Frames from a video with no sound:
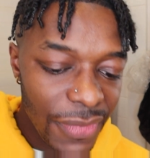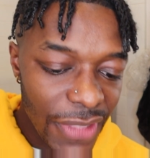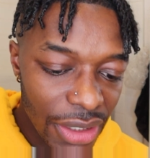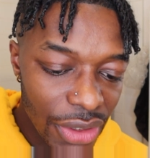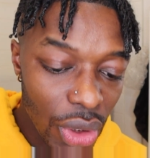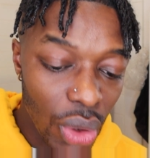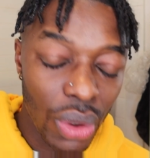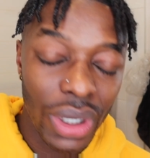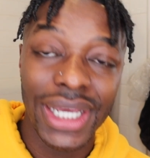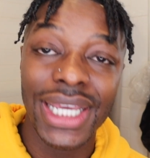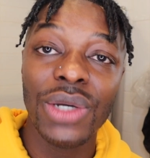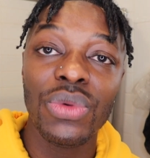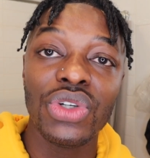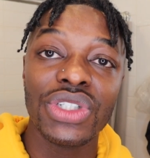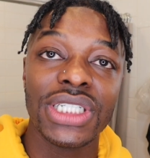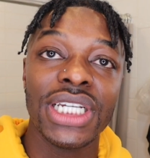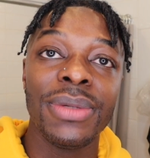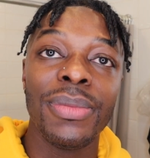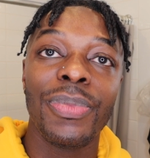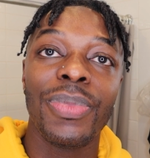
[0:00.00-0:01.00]
yo, it
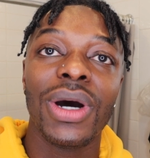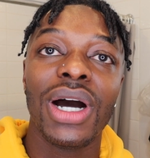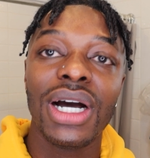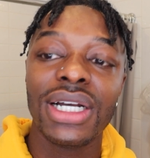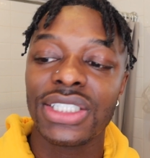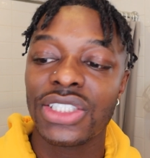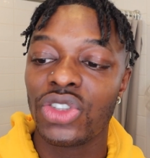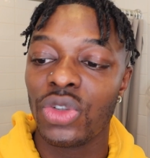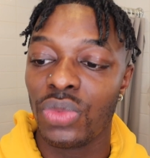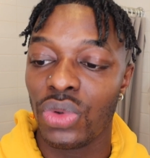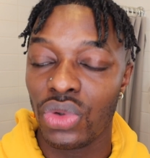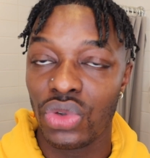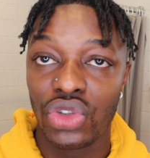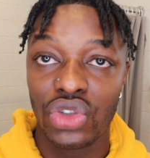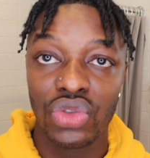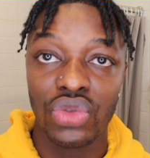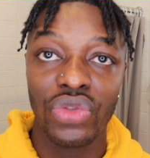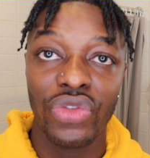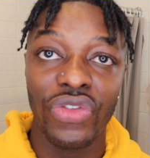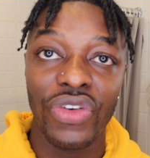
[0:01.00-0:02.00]
was impossible
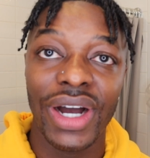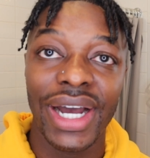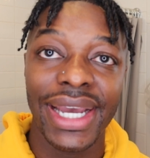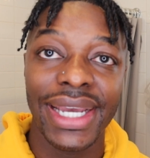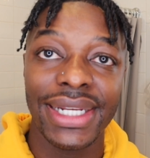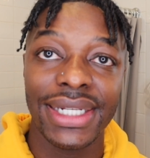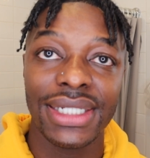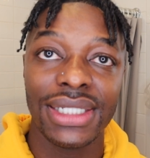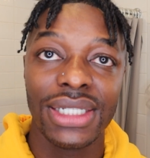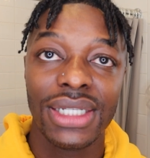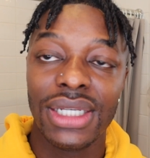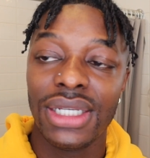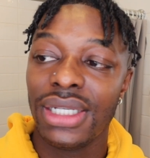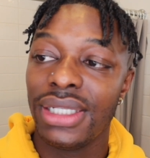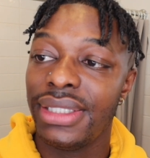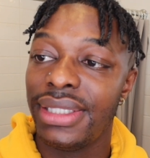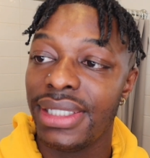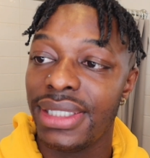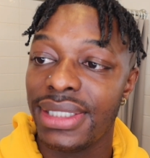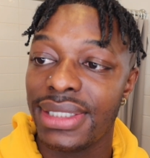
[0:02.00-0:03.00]
to find
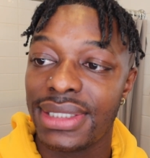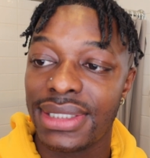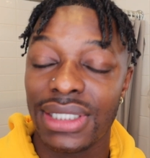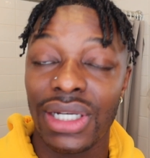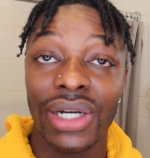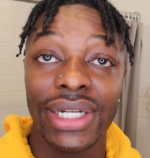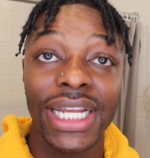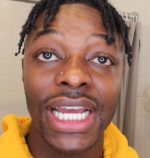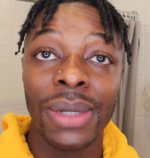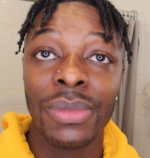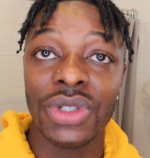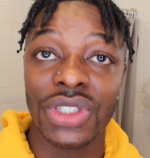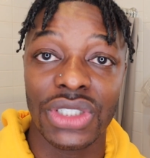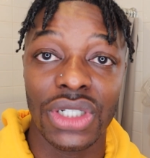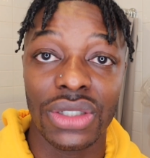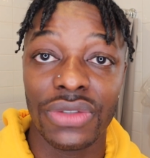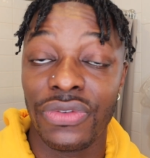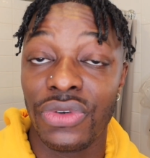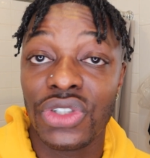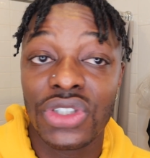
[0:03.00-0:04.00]
this on Amazon.
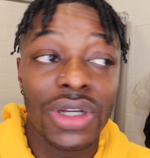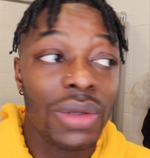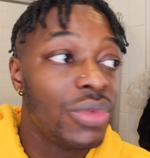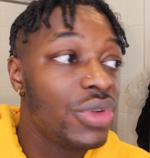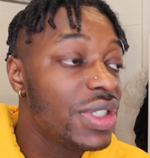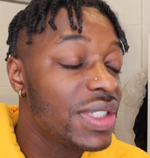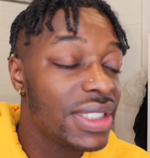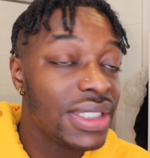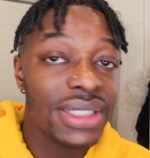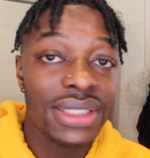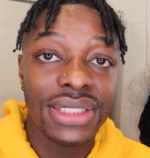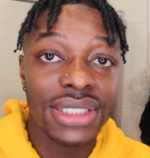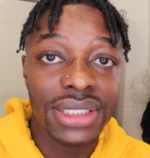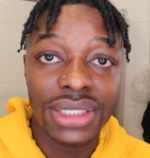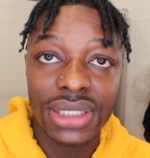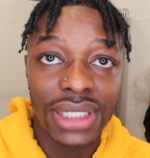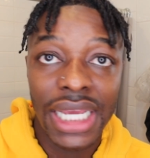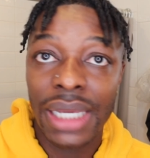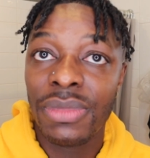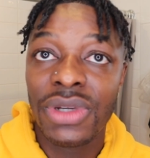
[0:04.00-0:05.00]
For some reason,
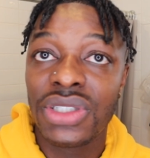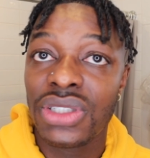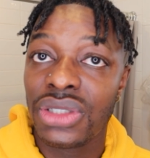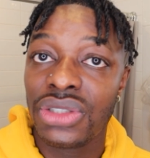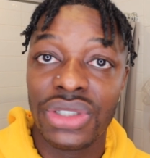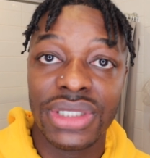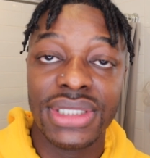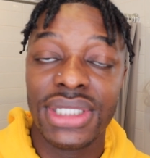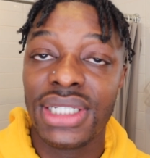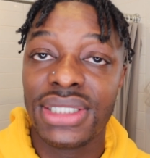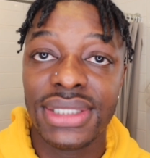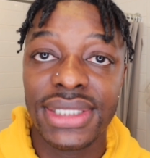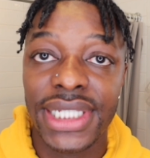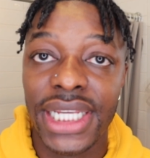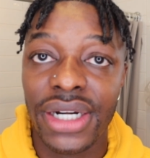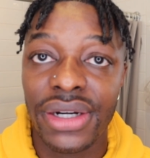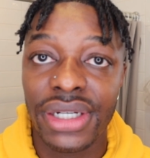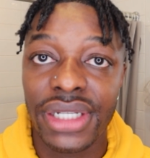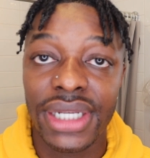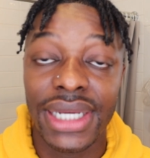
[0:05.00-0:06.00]
Amazon just doesn't
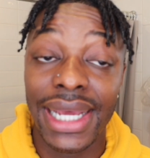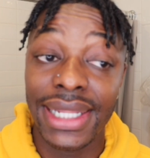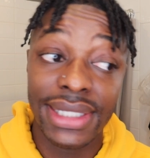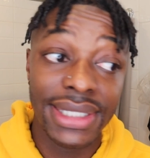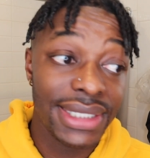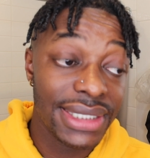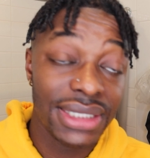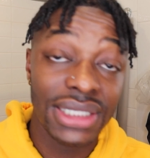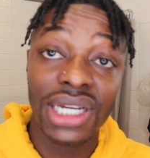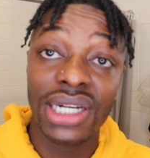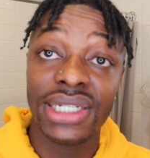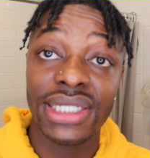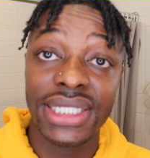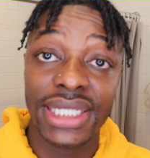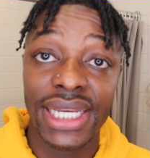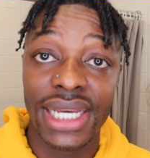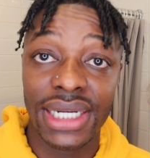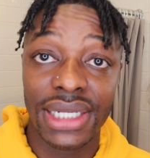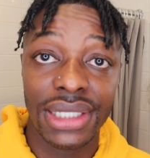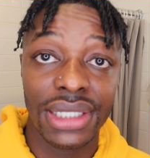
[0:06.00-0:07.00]
carry it, at least not in
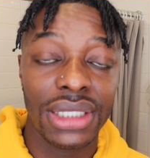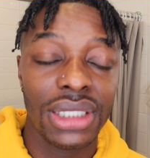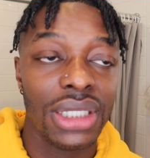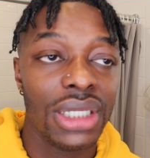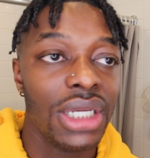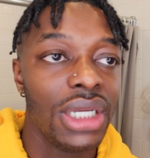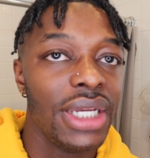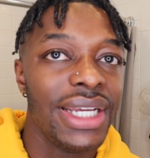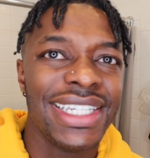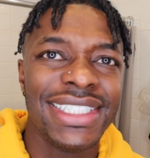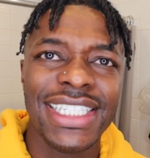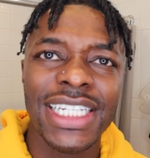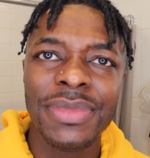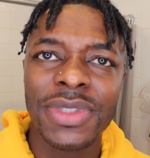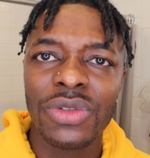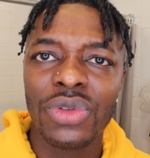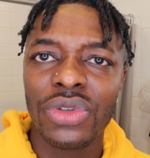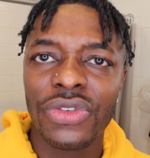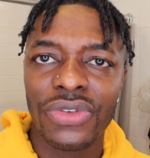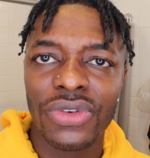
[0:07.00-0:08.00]
Canada. Same
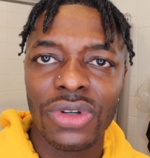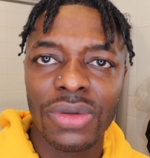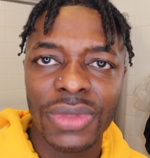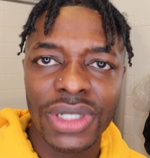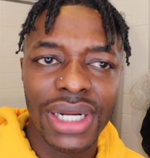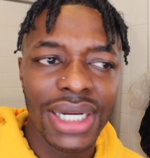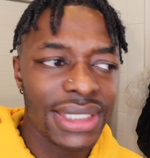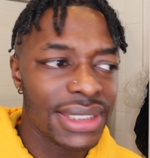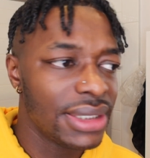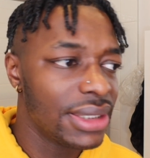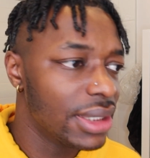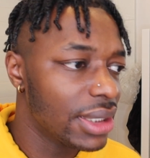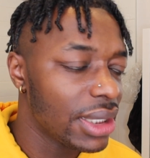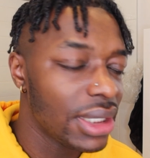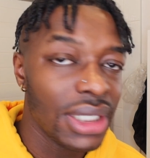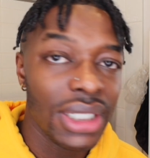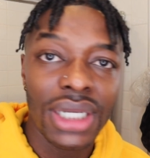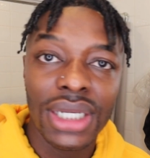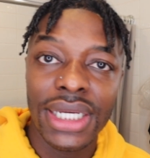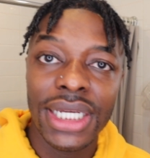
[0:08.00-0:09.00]
thing with for Minoxidil.
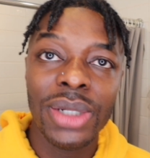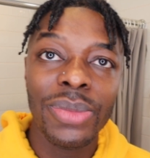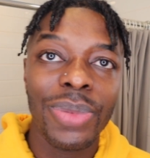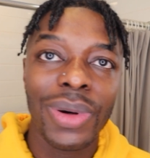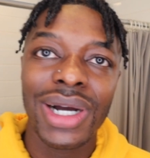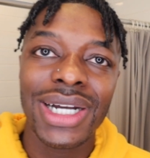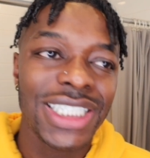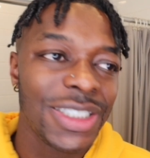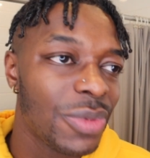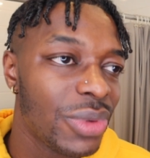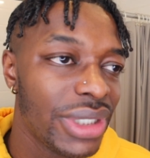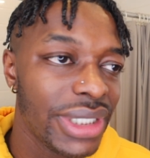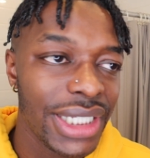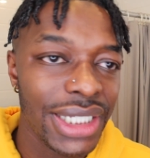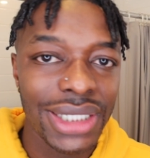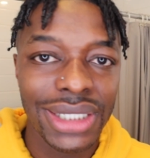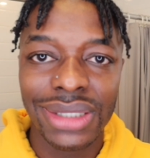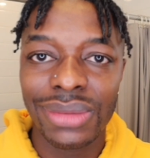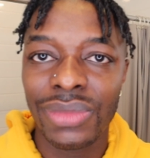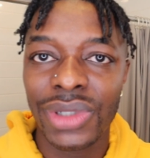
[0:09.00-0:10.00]
Impossible to
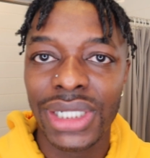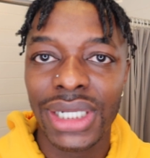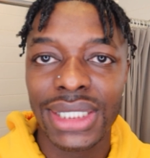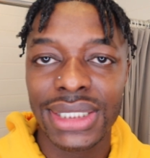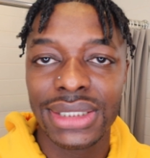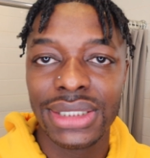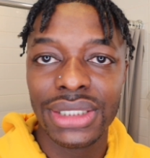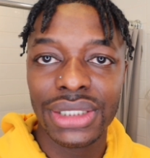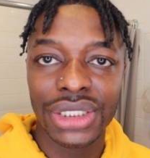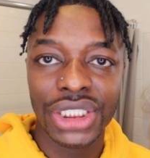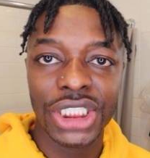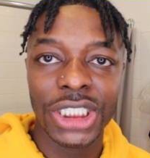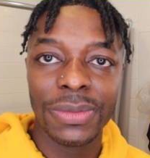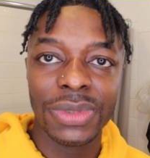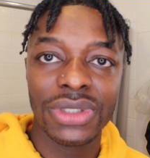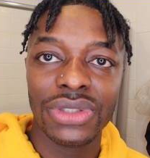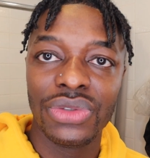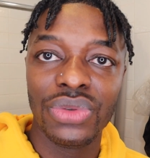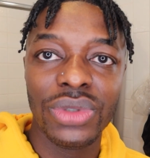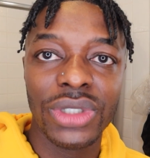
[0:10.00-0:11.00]
get Minoxidil
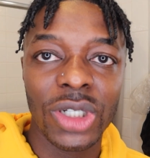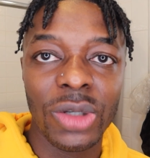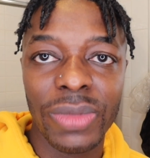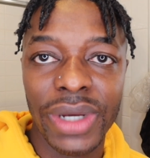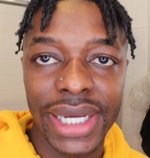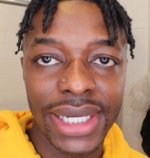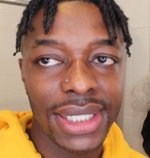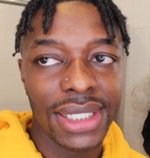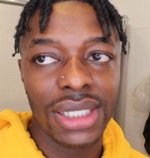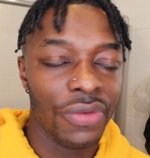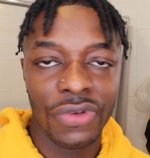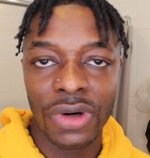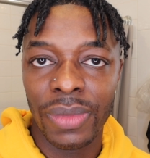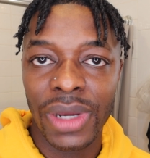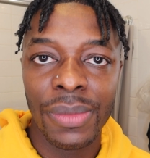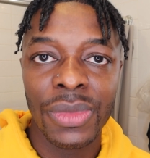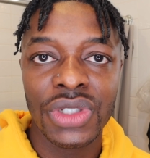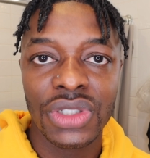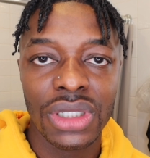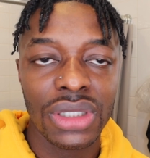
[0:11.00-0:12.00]
shipped to Quebec from
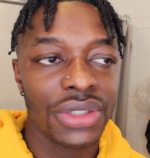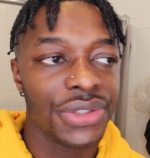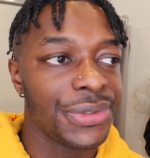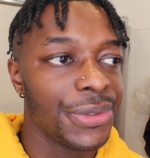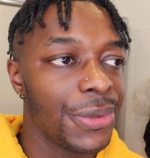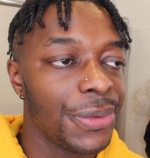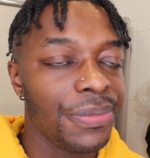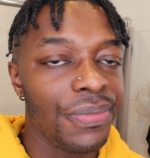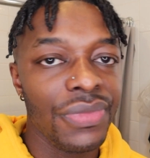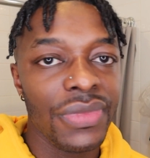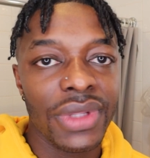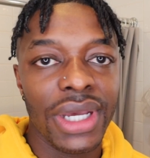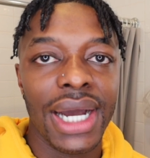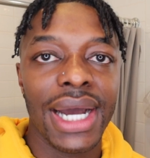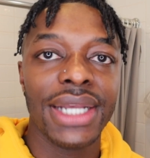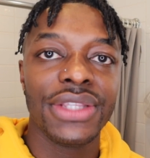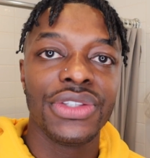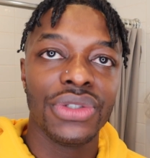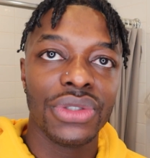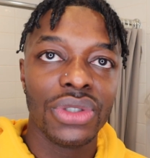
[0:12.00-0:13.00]
Amazon, so I
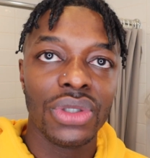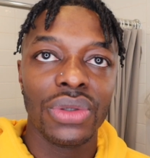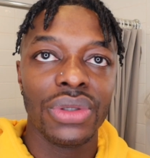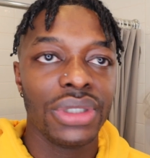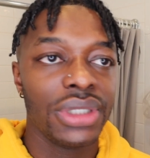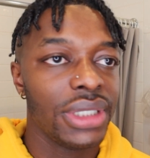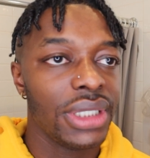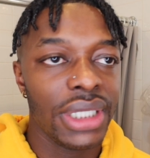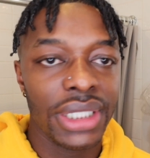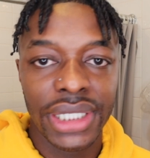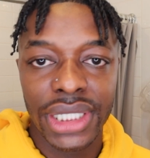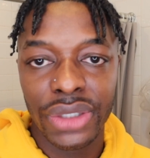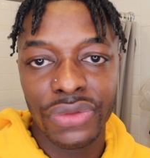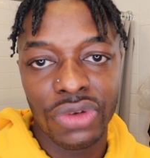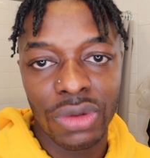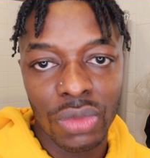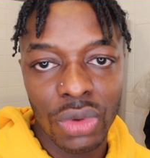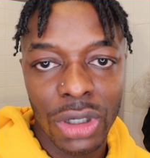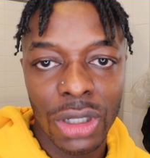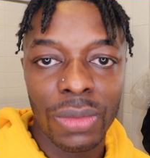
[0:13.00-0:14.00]
had to go and get it
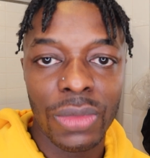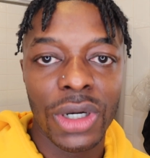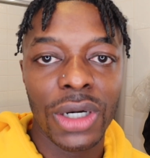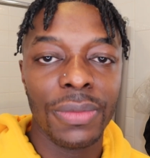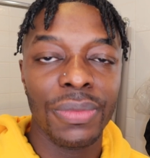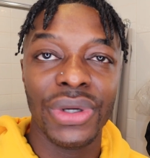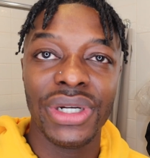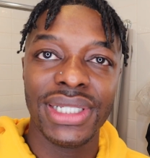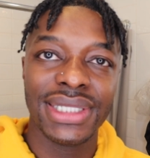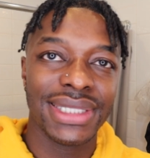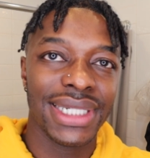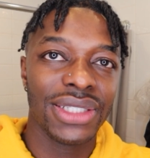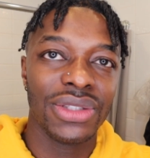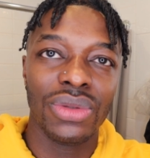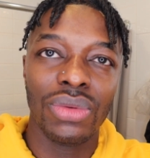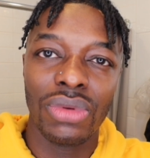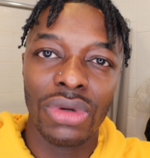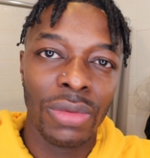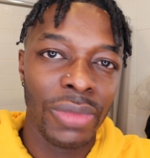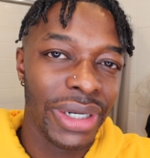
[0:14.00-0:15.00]
from Walmart, but it's
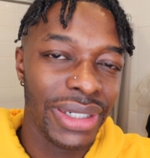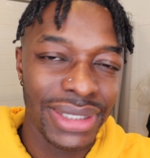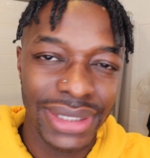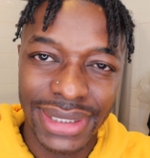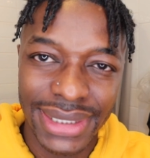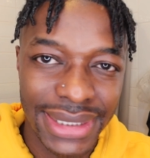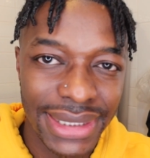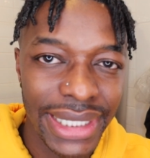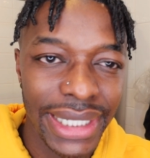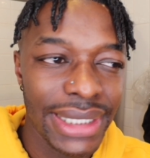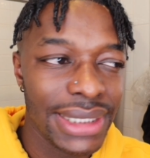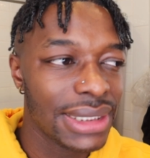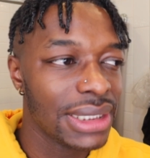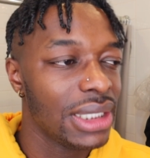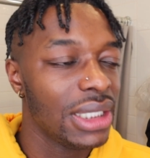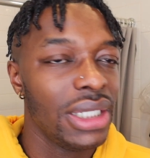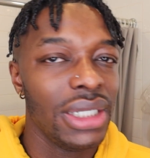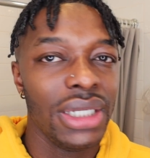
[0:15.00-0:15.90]
like Walmart in the States.